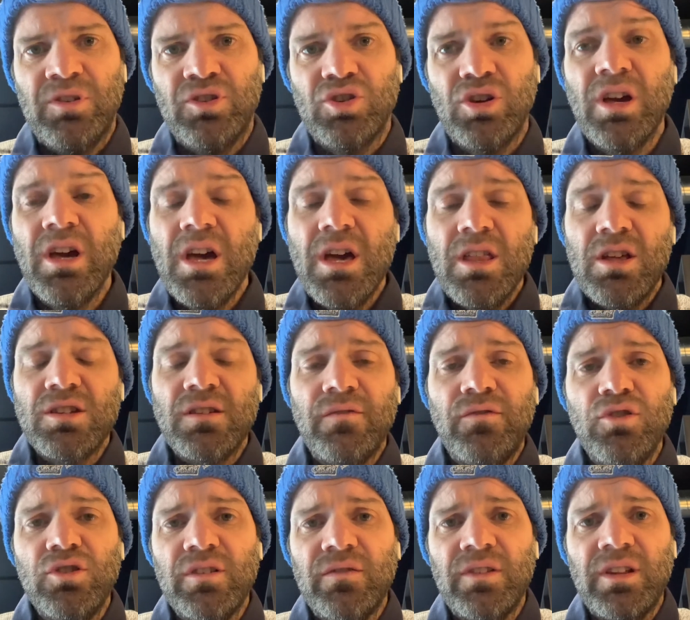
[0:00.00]
So there's a
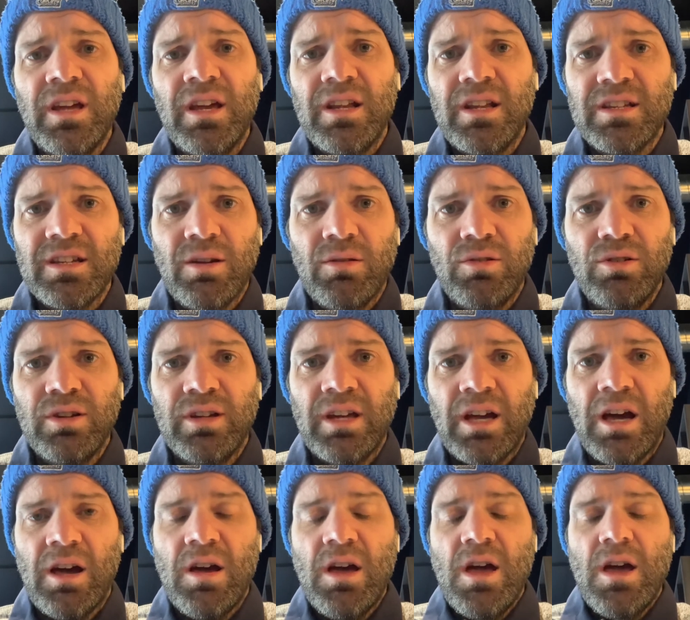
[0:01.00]
few different areas I look
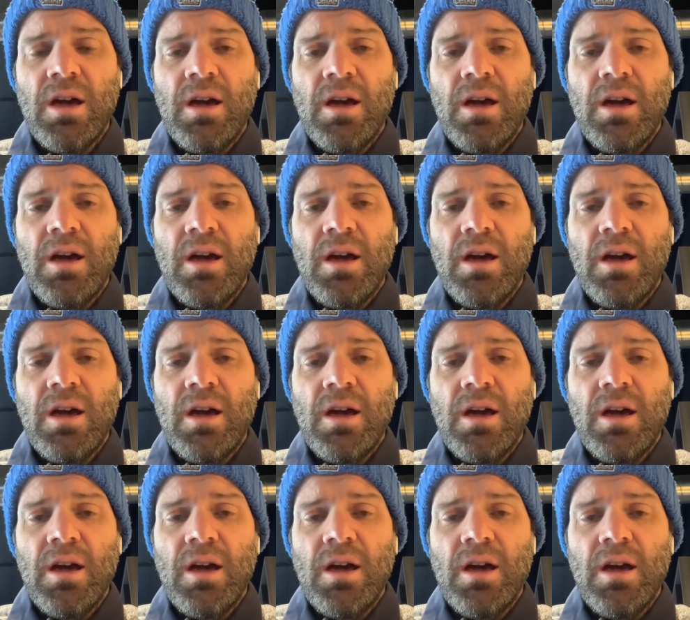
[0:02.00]
at.